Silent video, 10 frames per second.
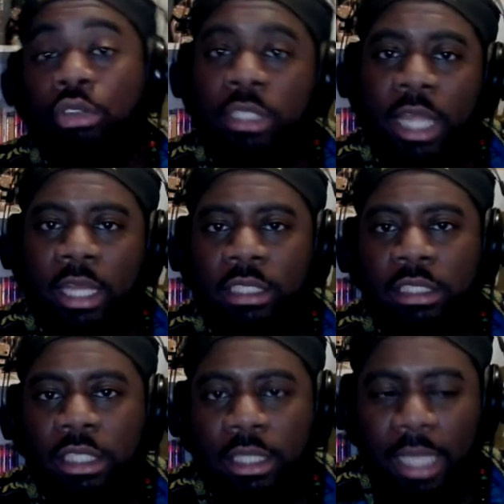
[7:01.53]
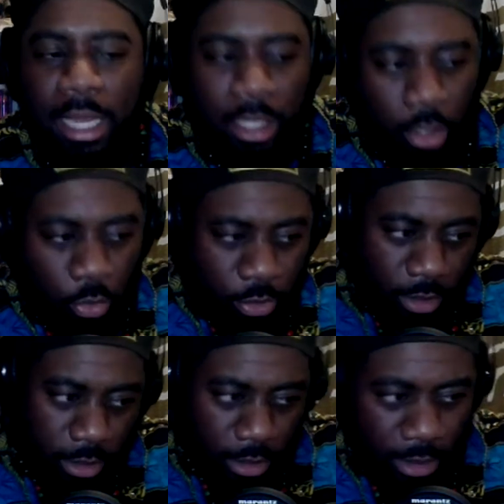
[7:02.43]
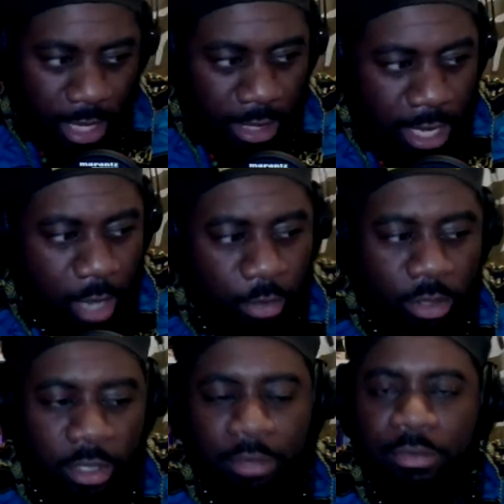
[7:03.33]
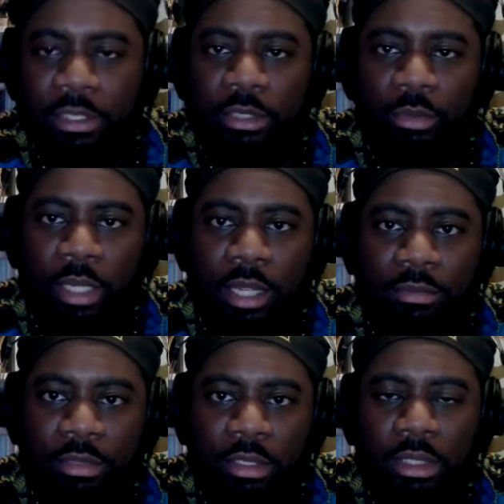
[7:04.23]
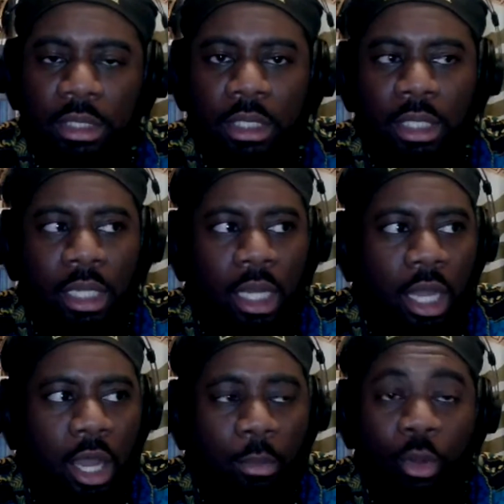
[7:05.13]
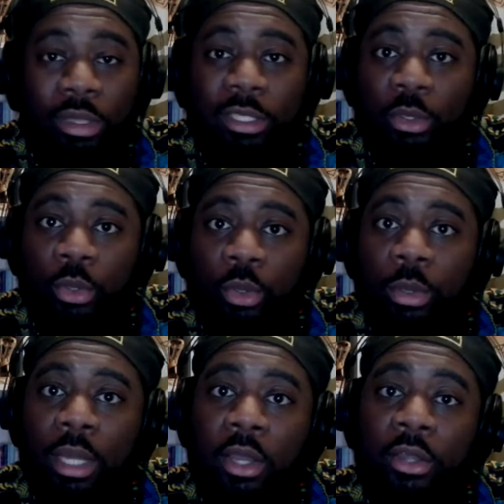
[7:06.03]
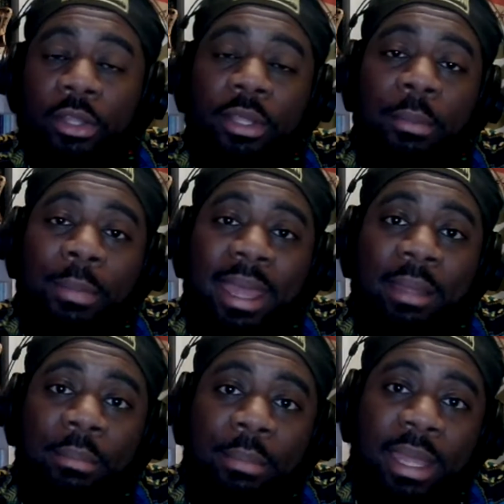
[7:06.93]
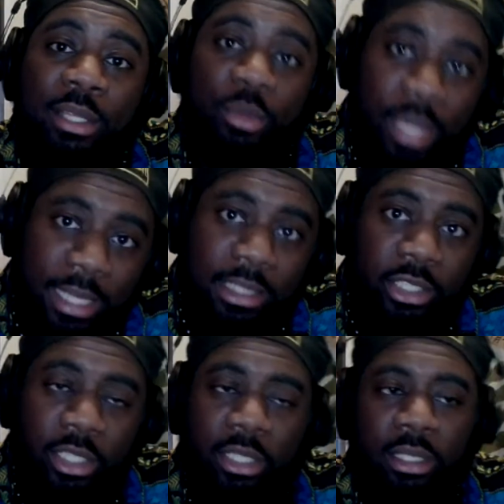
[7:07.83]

letters look like closely like hieroglyphics or whatever. Or the Medunetter.